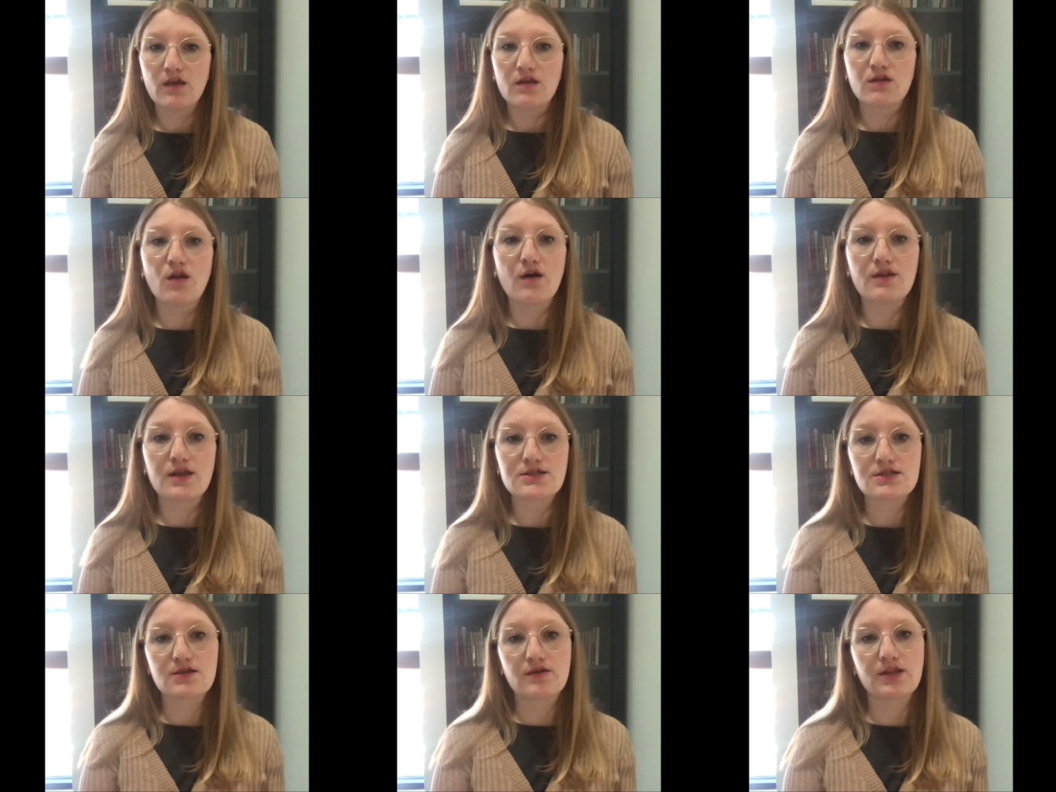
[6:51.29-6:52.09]
Not
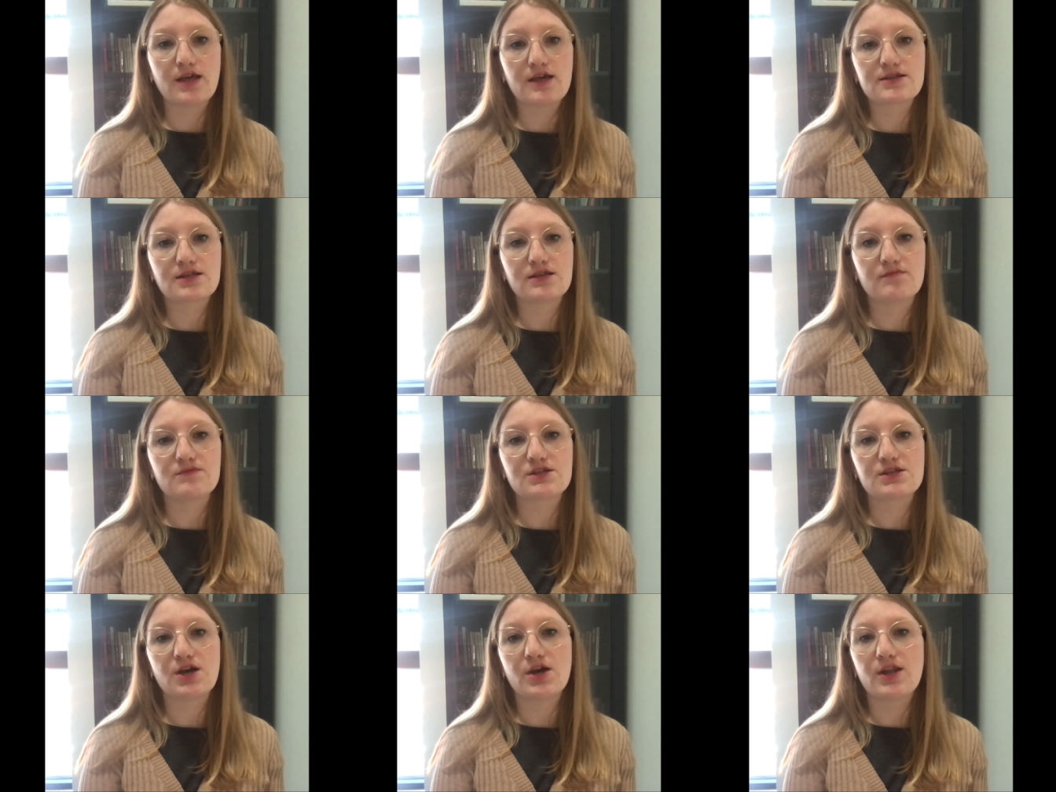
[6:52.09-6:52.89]
necessarily asking them to
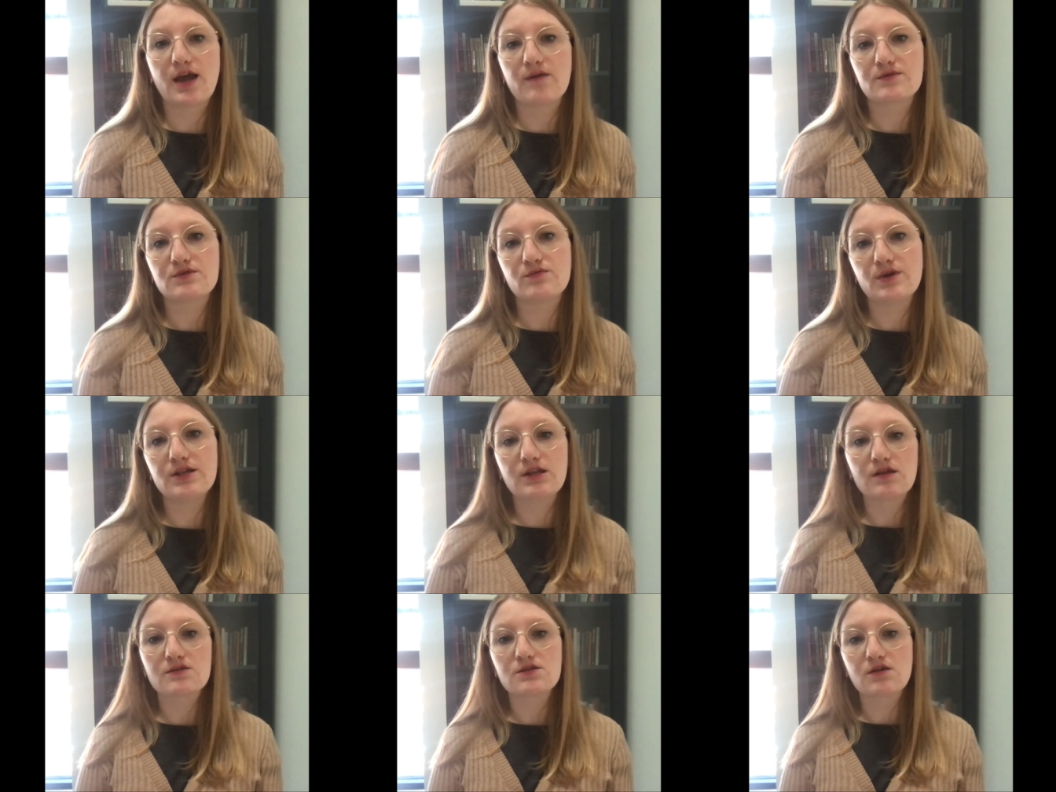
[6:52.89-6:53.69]
turn out to
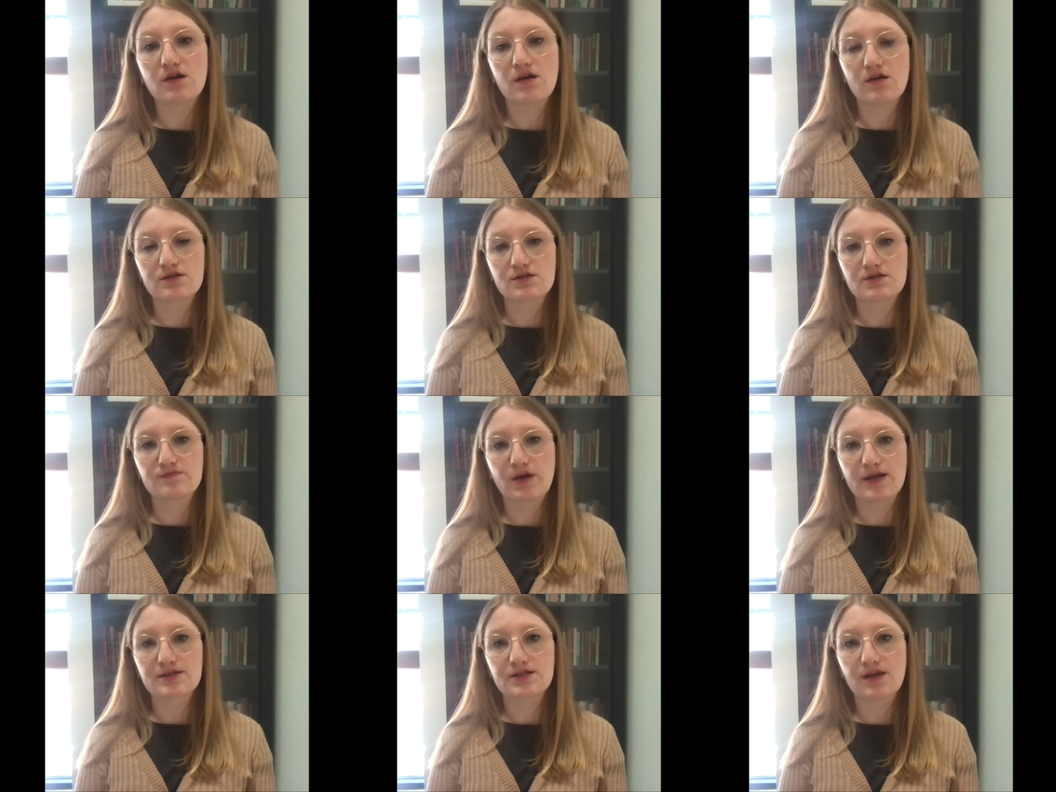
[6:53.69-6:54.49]
witness the hearses
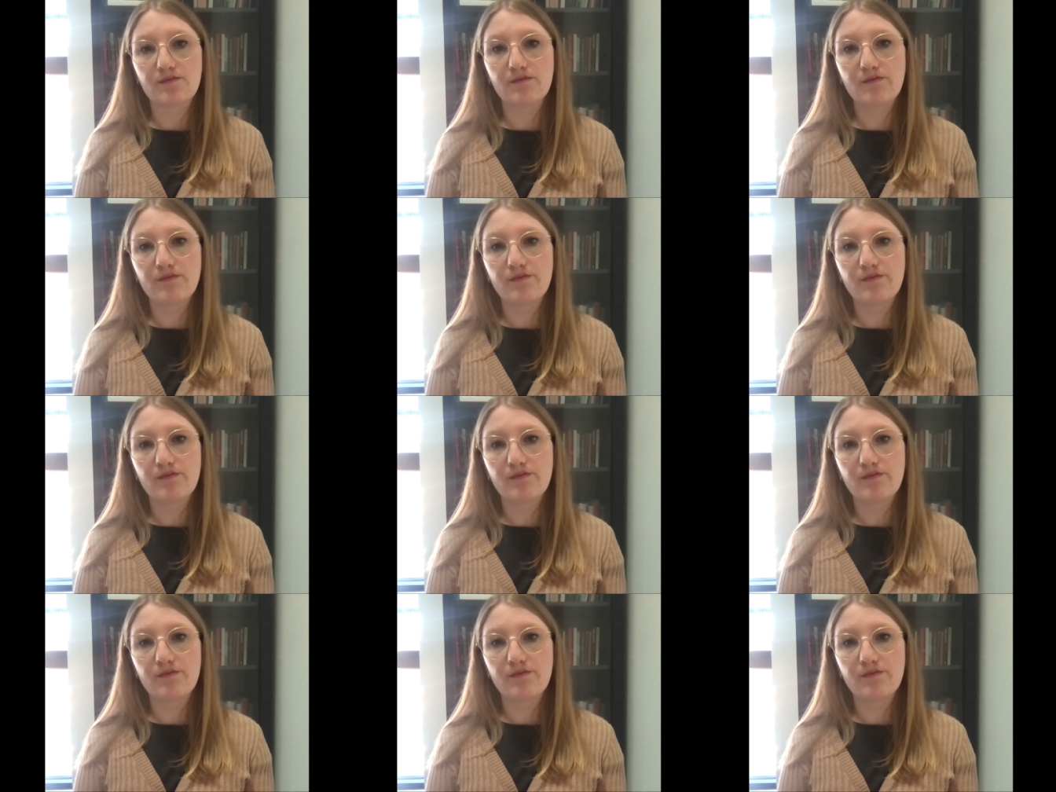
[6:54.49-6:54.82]
passing,